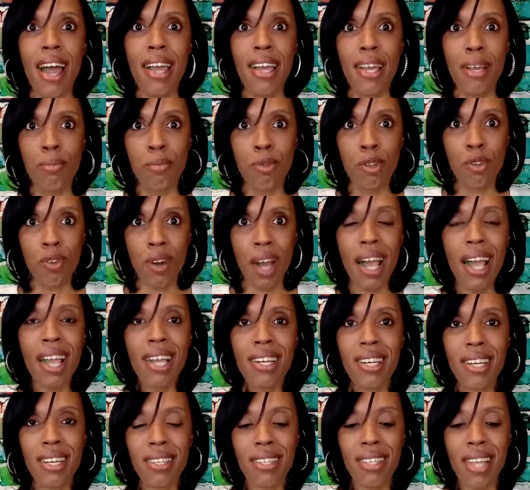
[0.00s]
I am
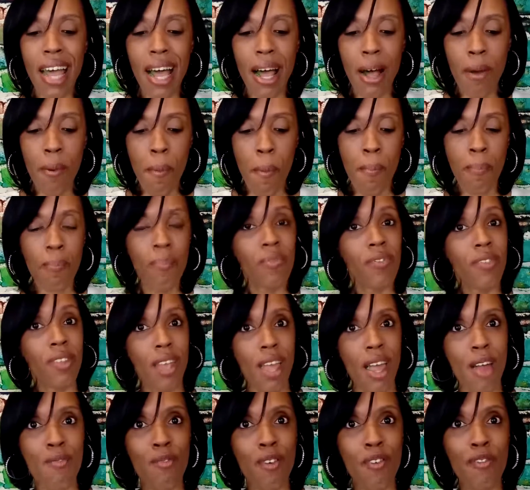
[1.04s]
trying these out
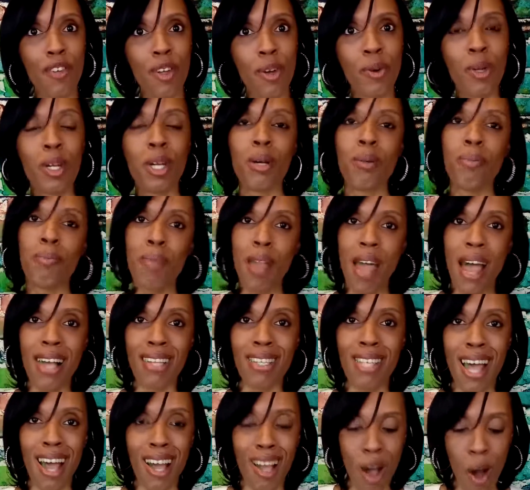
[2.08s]
and reviewing them
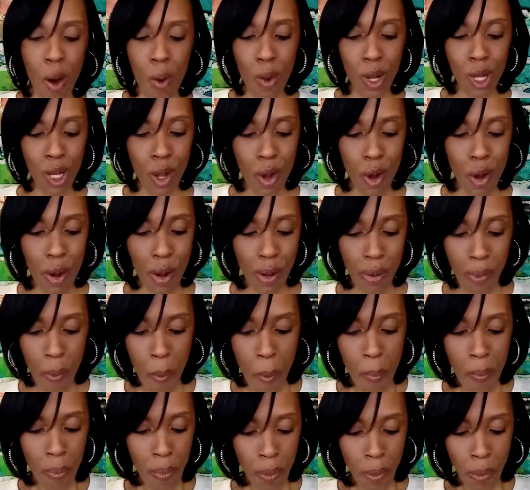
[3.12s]
as I go along.
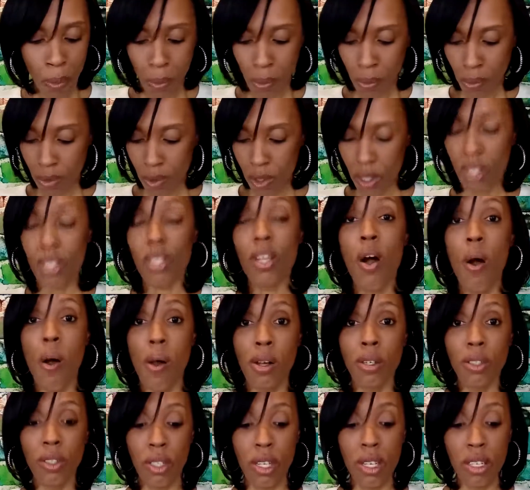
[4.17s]

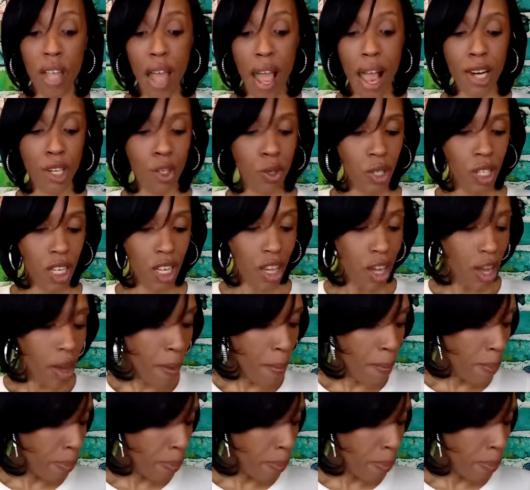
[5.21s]
These are actually good.